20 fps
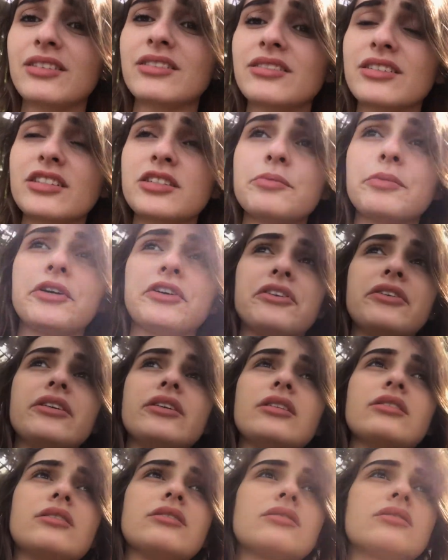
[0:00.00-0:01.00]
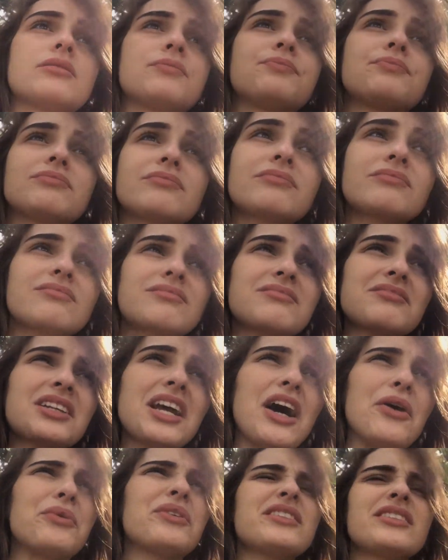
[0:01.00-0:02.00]
experience,
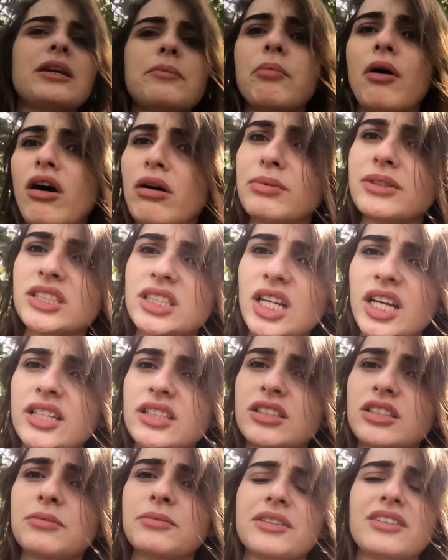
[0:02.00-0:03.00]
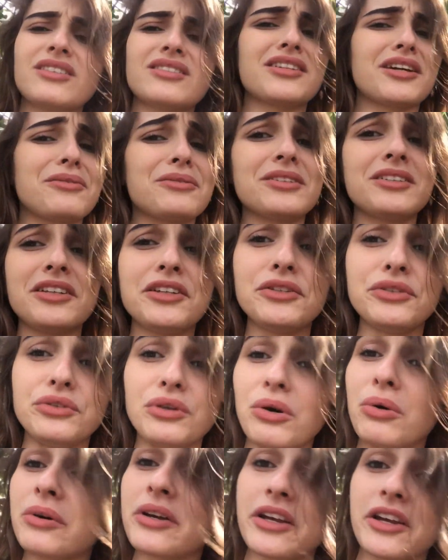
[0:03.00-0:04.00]
I wouldn't say publicize it, because I really
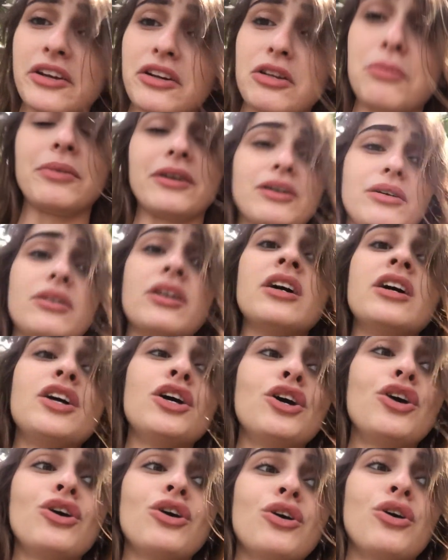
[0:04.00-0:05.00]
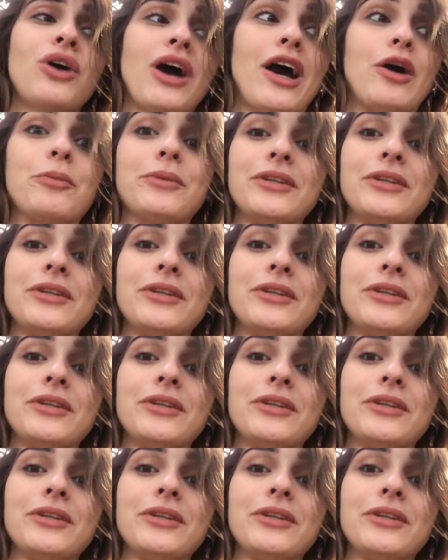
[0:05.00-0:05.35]
don't care about how